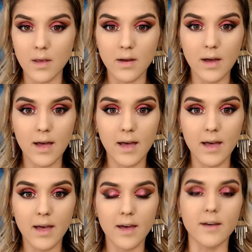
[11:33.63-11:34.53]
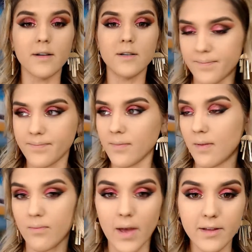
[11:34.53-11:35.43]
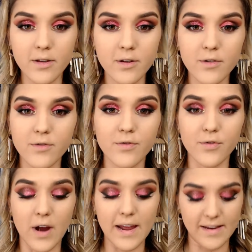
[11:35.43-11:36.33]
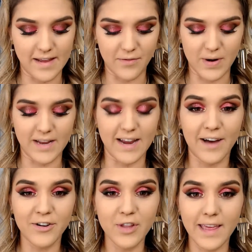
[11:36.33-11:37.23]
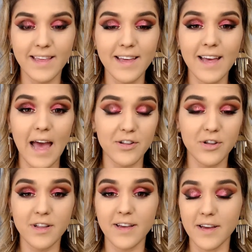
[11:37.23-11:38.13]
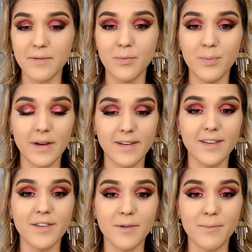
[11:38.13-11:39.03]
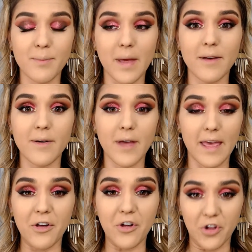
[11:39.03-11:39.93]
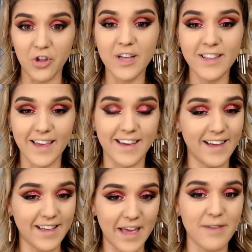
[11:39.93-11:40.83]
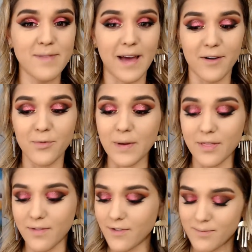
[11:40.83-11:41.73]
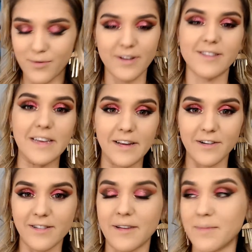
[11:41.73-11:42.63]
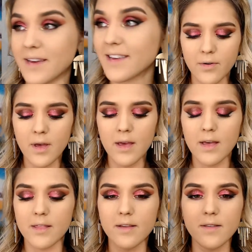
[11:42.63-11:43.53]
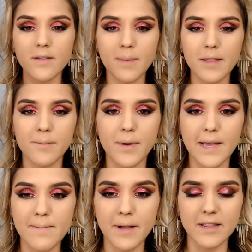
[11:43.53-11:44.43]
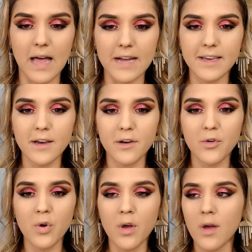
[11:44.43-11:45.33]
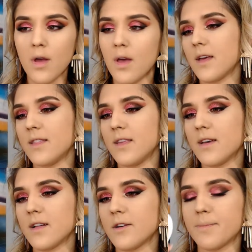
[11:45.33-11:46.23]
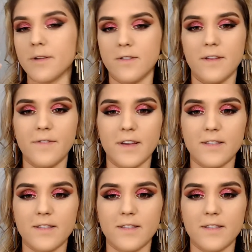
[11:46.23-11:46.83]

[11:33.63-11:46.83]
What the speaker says: I look frightening right now. Like, I look like I'm ill. Like I came down with food poisoning or something. This is by the brand Palladio in the color Pacific